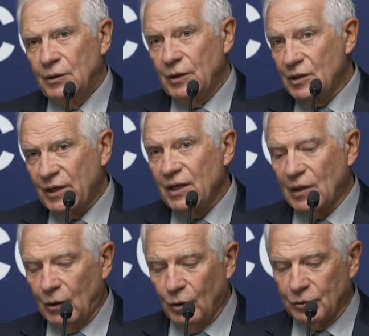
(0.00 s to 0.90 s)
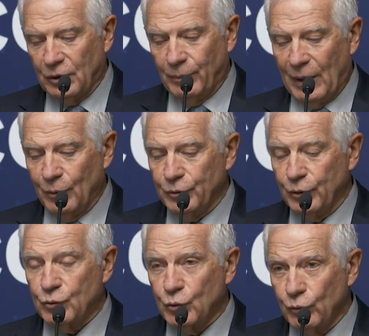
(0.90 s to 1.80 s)
This says a lot about the
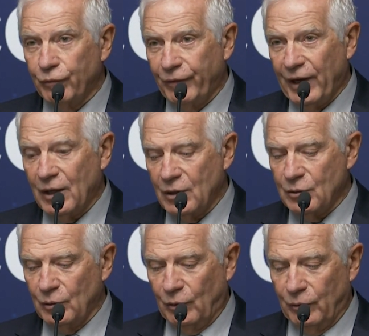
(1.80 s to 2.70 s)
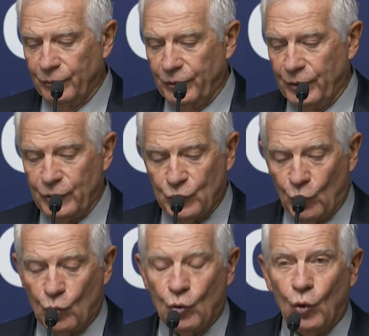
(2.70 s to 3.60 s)
true face of the
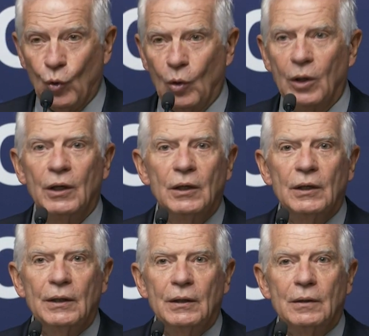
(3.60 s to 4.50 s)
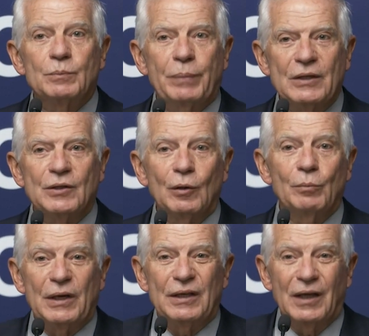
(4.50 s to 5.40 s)
so-called special
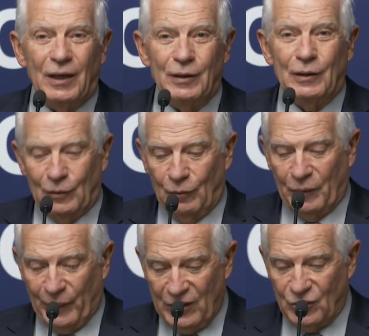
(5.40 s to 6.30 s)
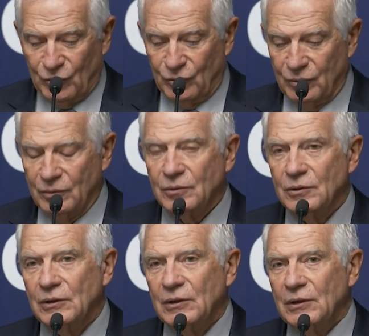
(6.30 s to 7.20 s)
military operation
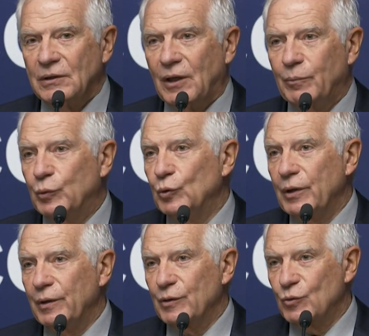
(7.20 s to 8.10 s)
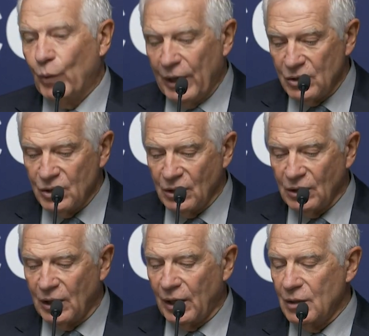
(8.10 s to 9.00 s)
that Putin is
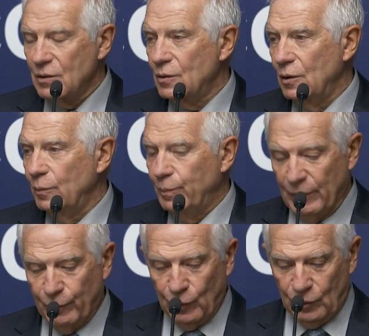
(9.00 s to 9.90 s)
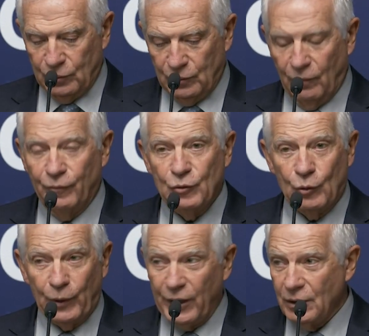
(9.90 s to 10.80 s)
waging against the people of
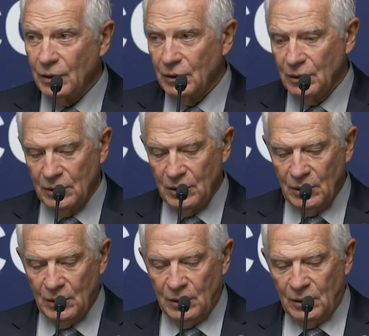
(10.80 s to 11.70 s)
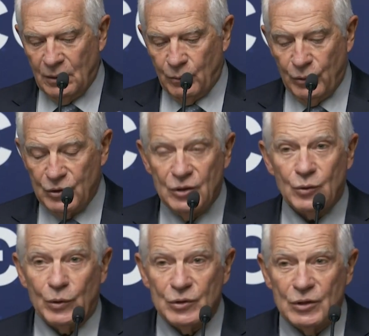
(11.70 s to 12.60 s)
Ukraine which
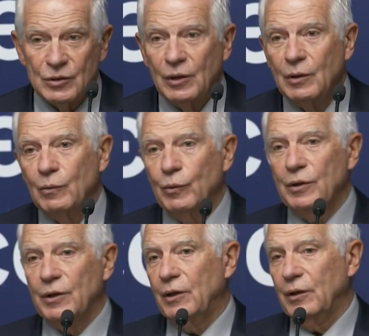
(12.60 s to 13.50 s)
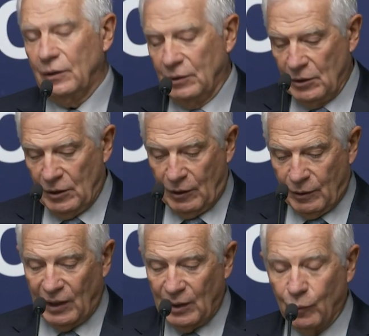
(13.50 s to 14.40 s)
is resisting with an
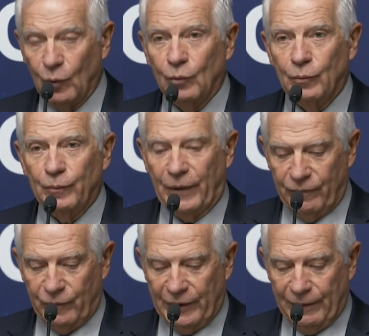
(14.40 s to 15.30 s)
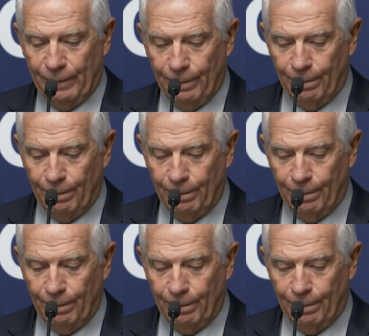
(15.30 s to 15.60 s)
incredible bravery.